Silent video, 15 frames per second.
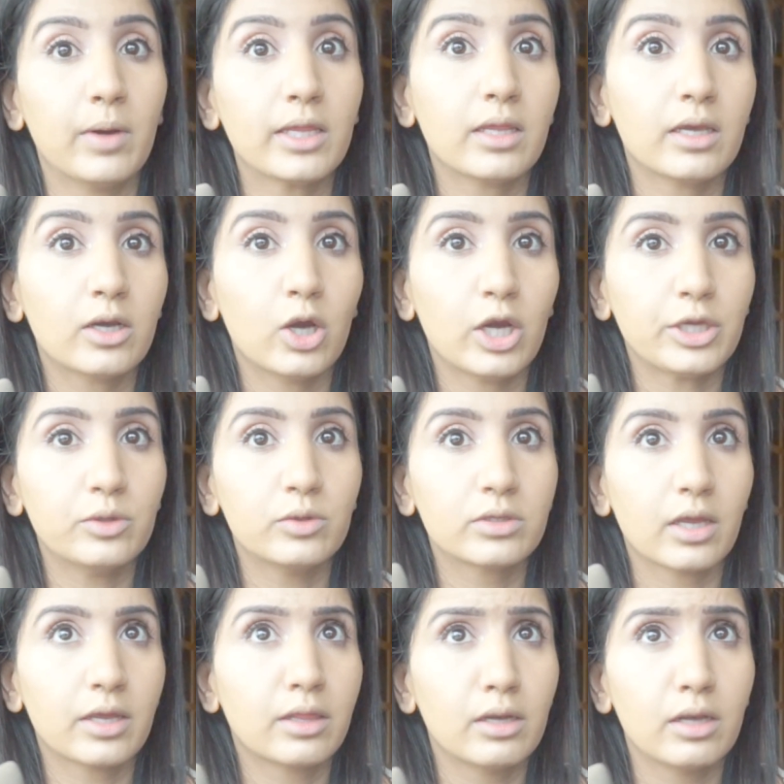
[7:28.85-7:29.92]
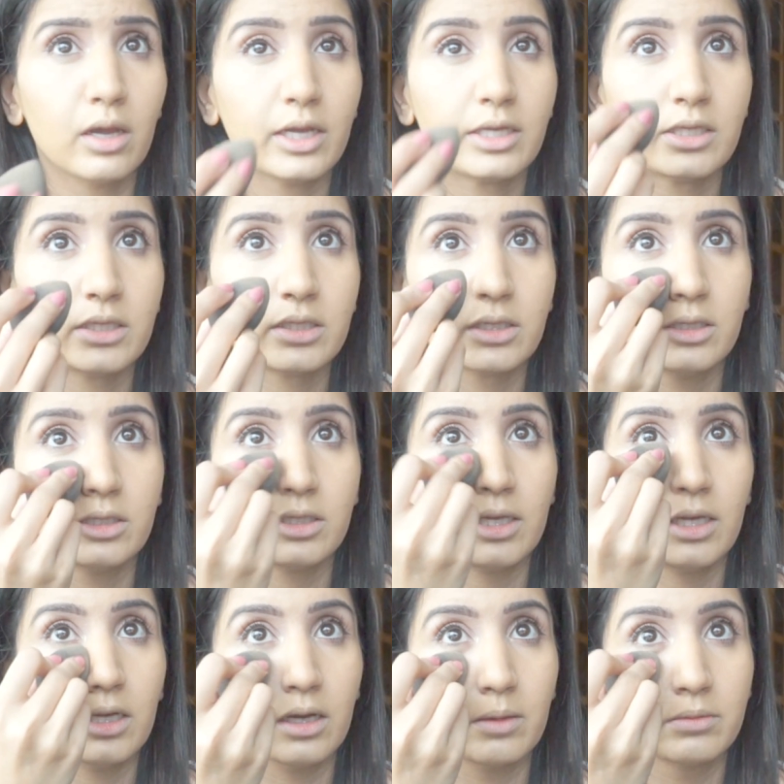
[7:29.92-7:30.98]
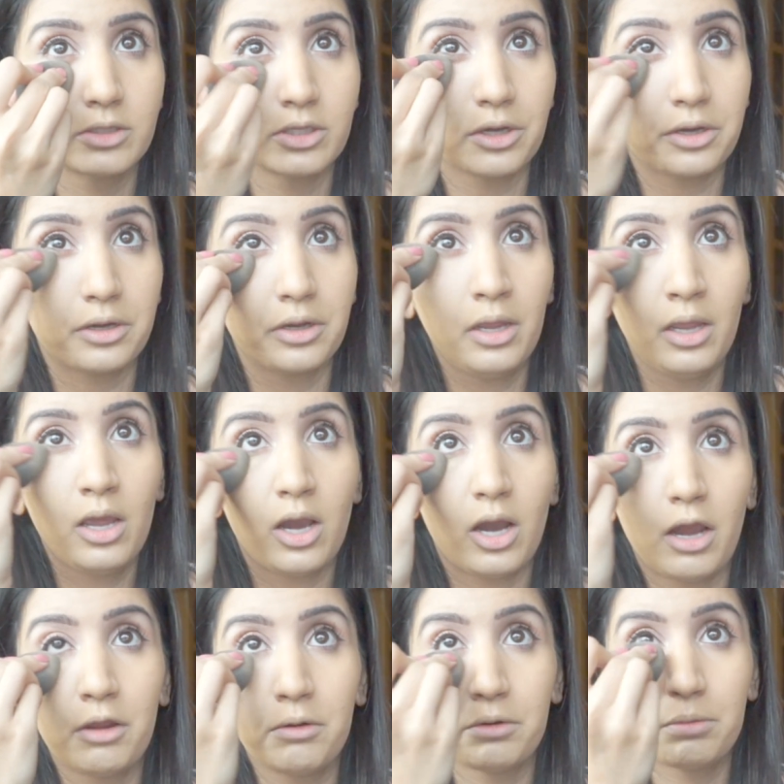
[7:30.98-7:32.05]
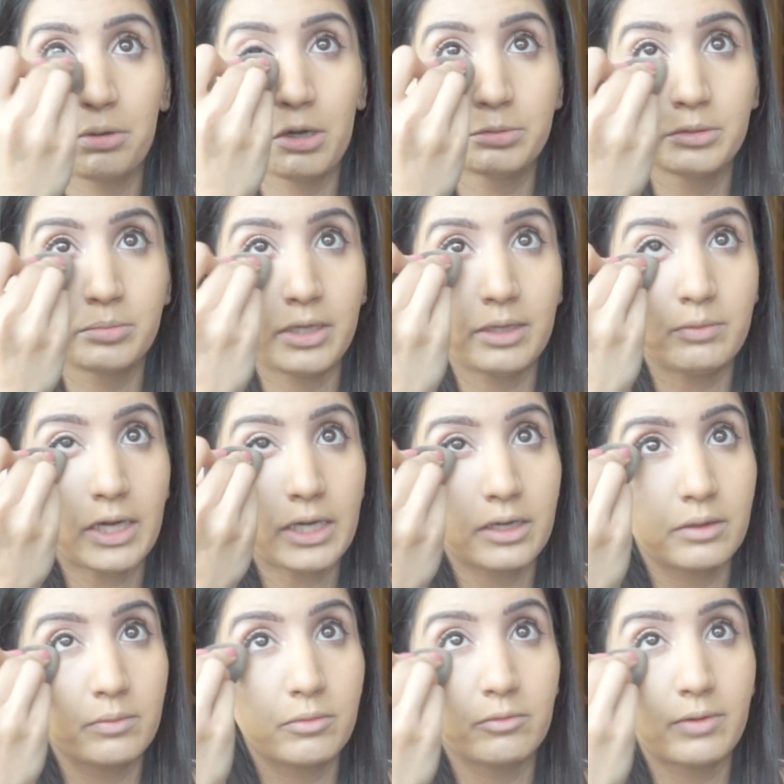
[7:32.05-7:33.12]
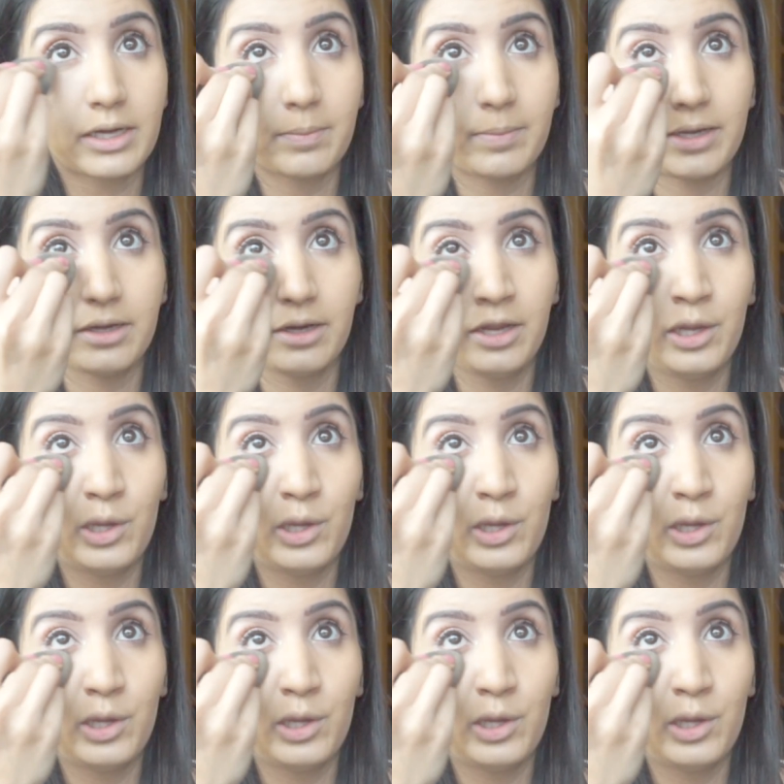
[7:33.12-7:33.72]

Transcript: I think I use like the lightest concealer, so I would probably recommend